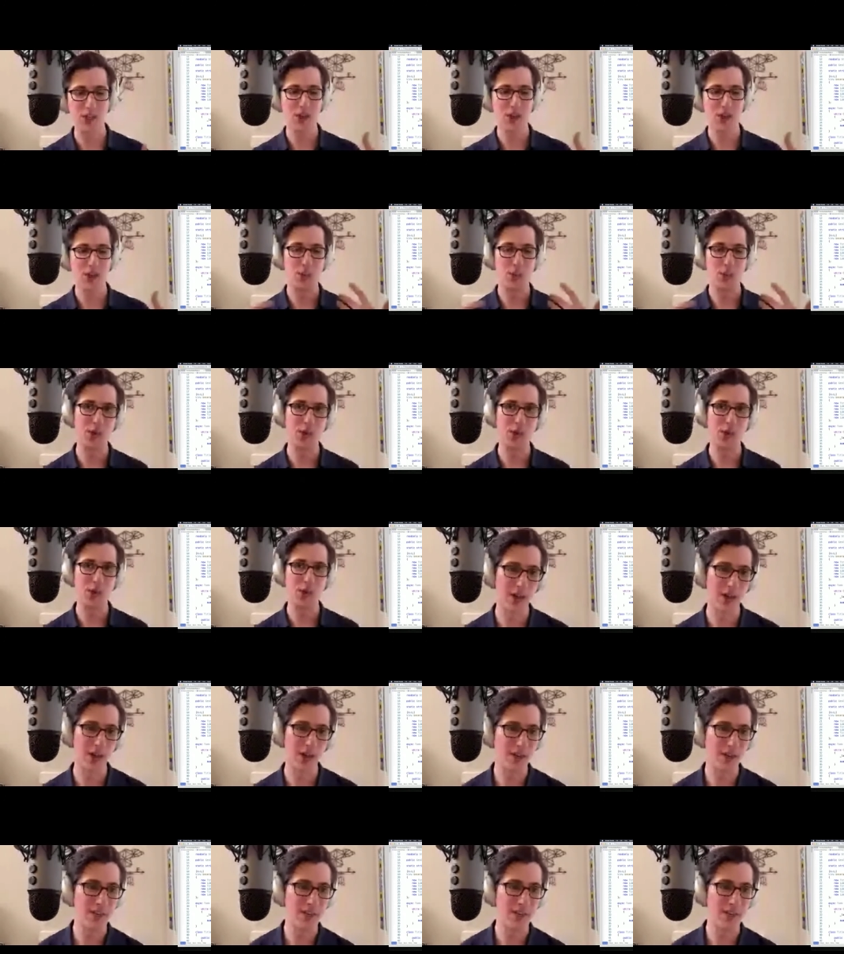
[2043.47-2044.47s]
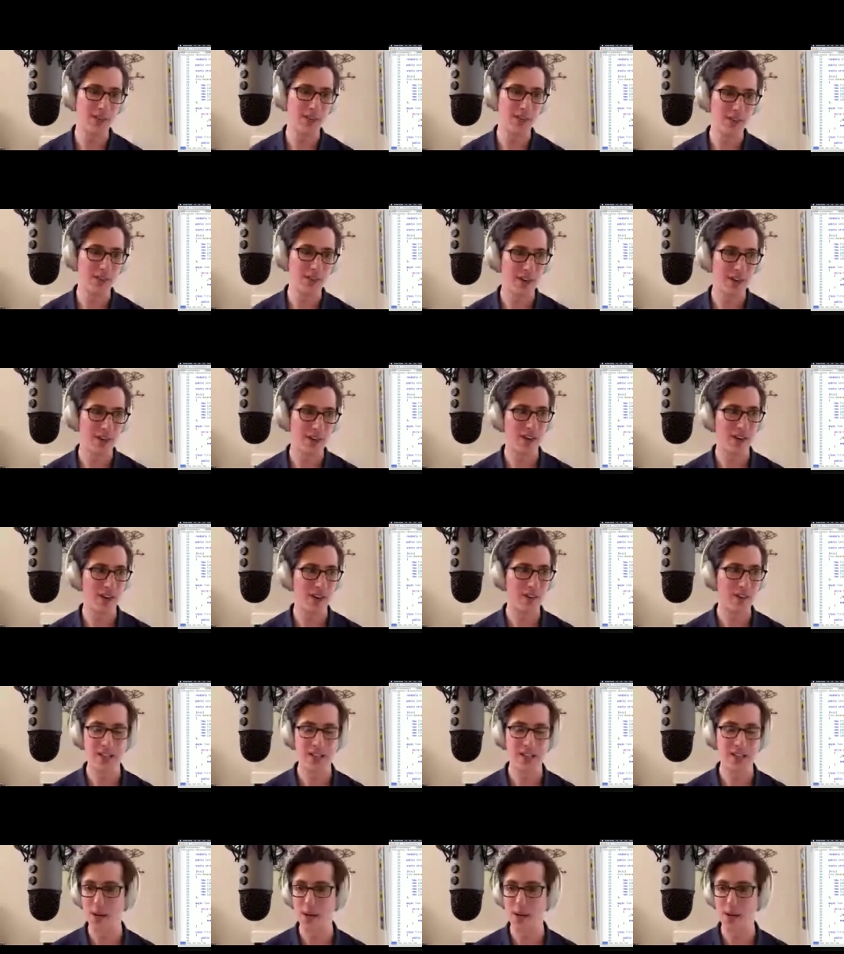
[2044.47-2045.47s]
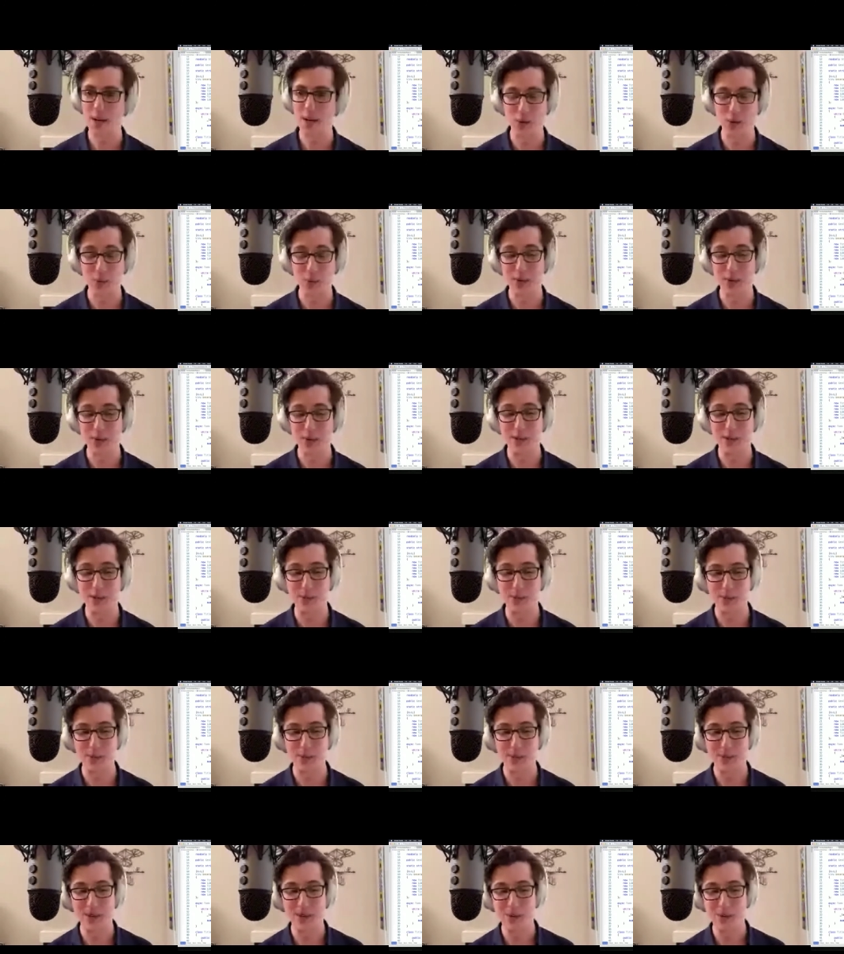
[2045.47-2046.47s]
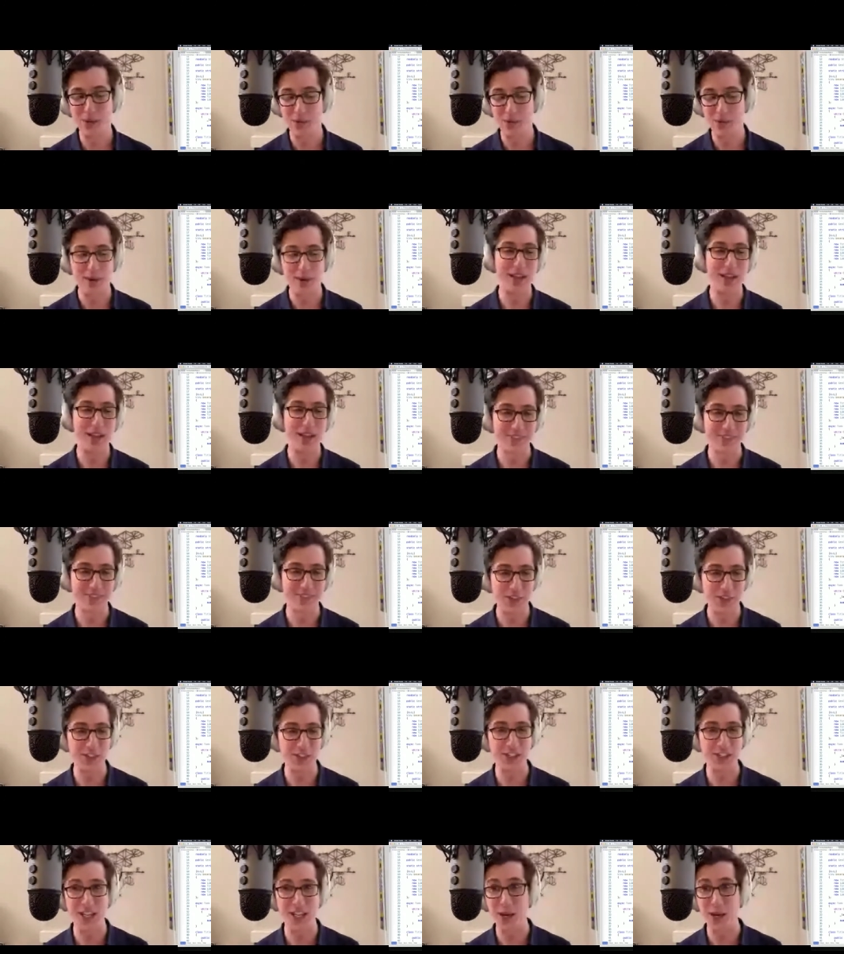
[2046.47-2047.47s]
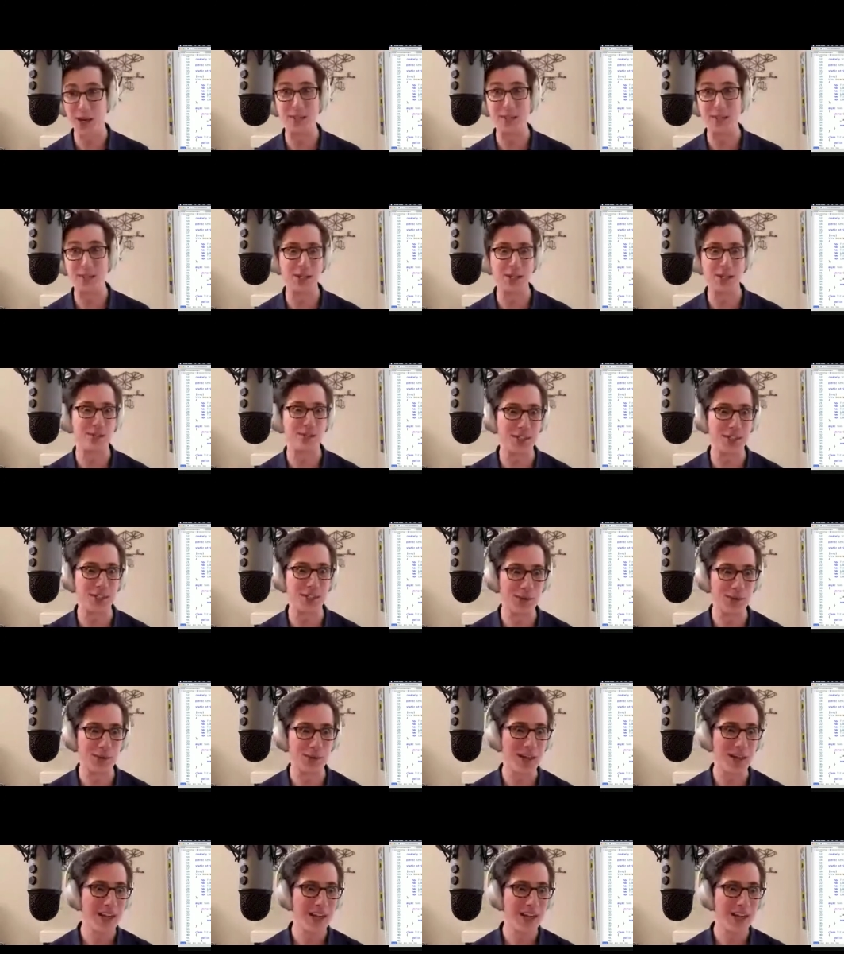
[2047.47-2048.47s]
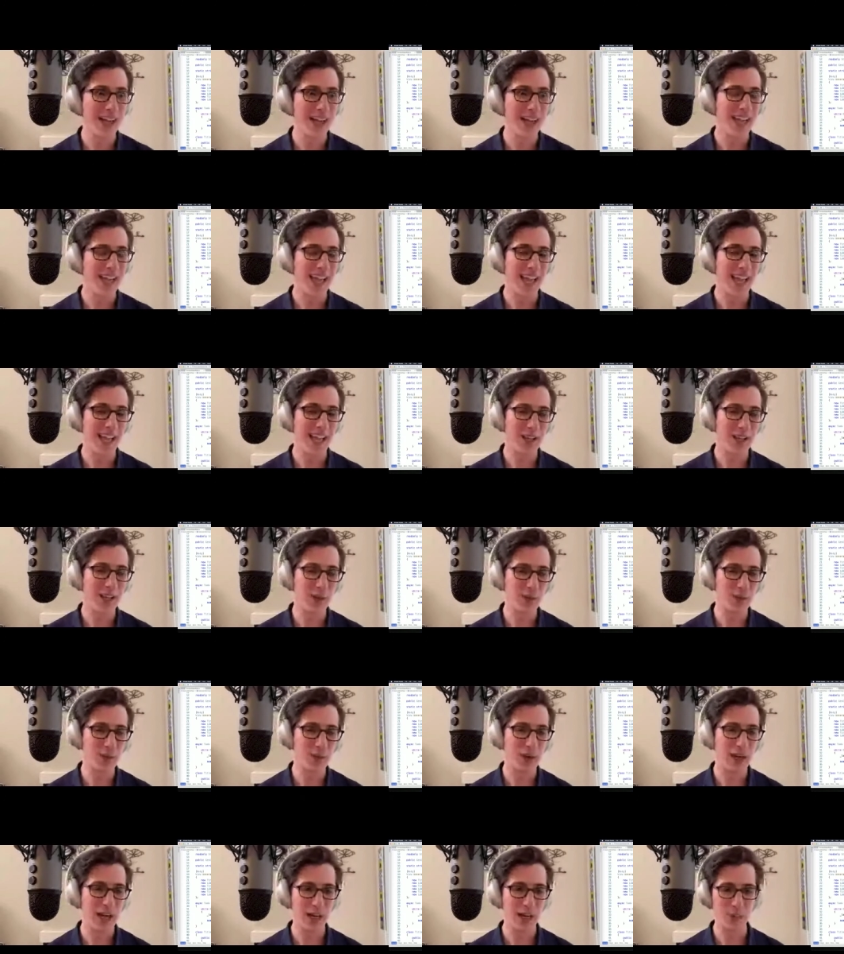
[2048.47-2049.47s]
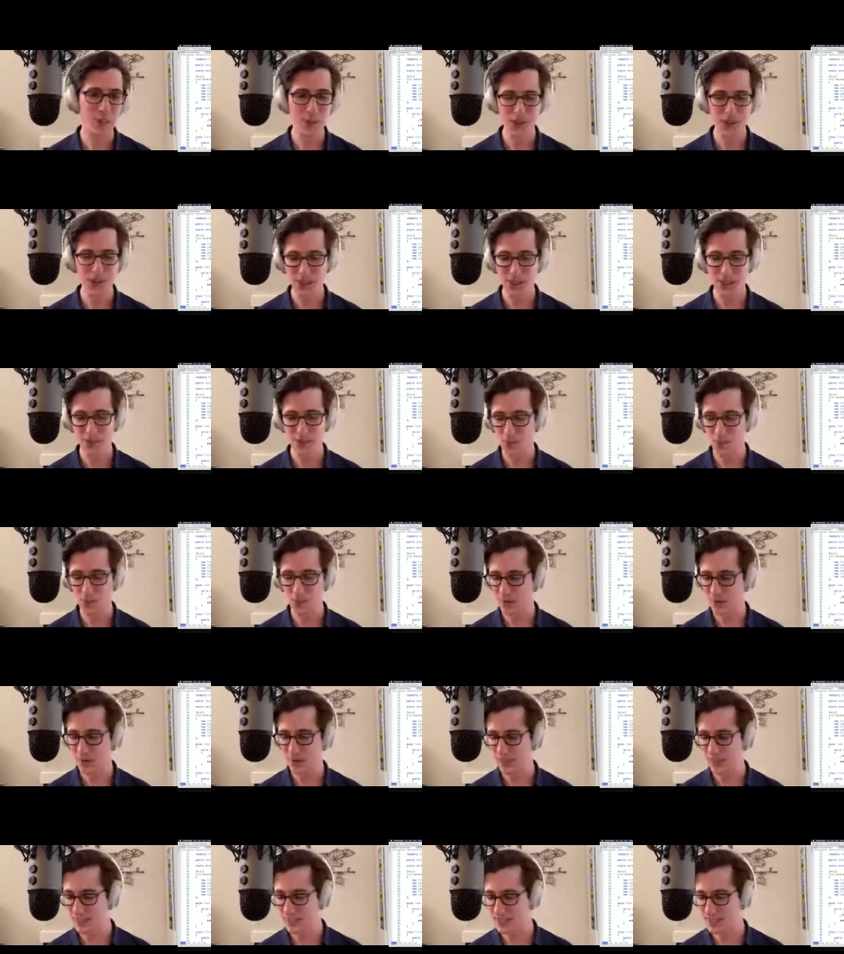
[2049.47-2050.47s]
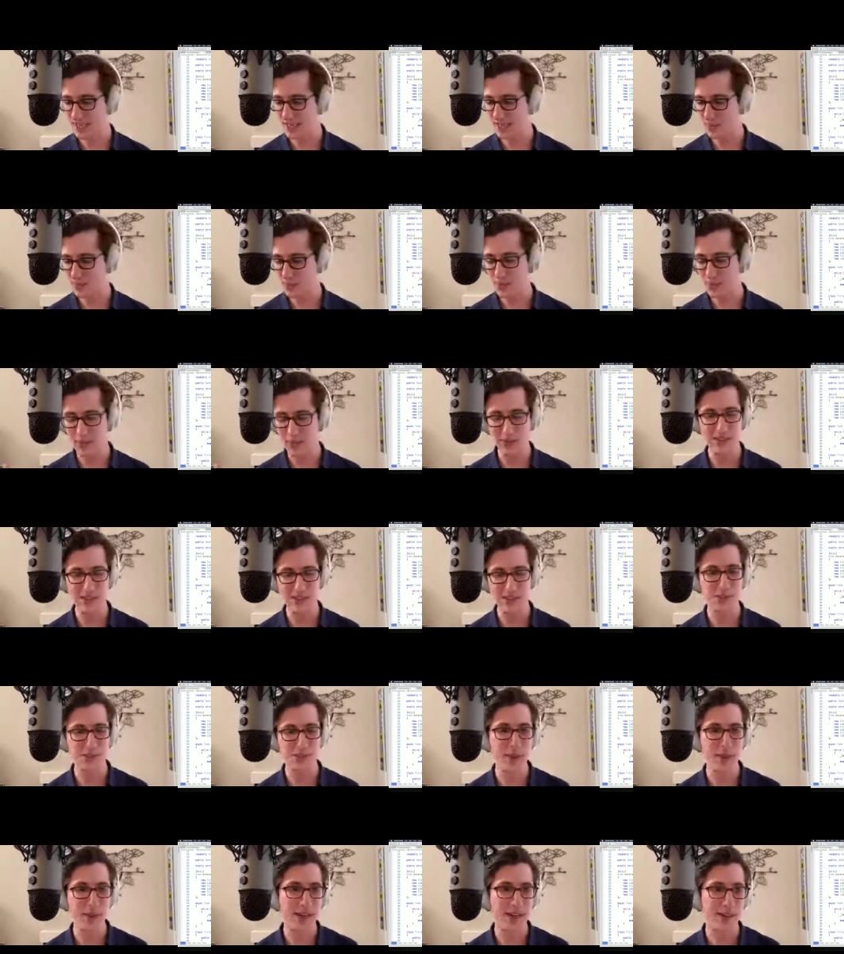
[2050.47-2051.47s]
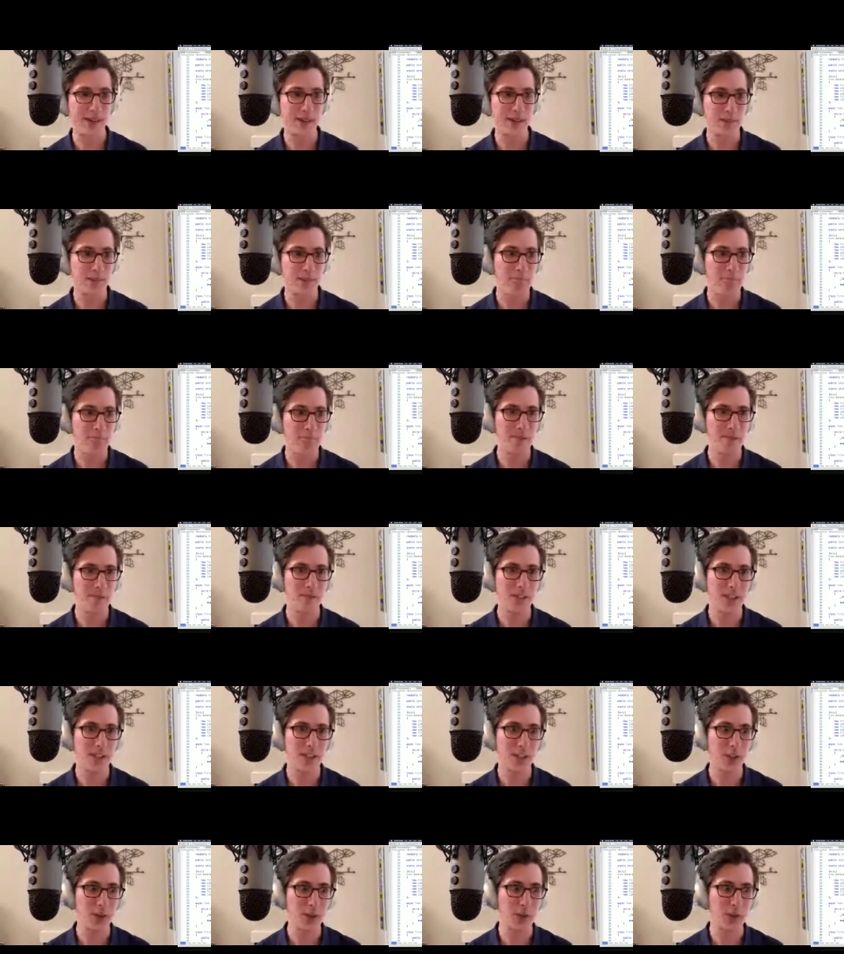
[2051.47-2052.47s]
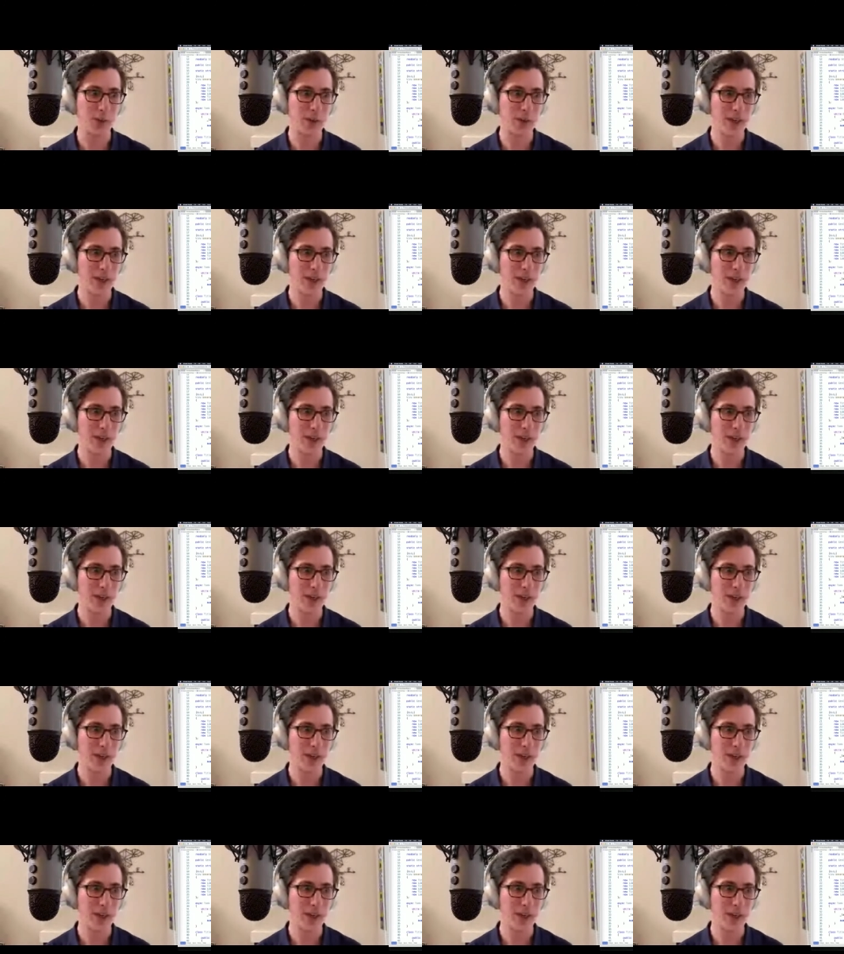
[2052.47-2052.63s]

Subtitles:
we run we run that function to update our view. And I will say one of the things I really love about MVU.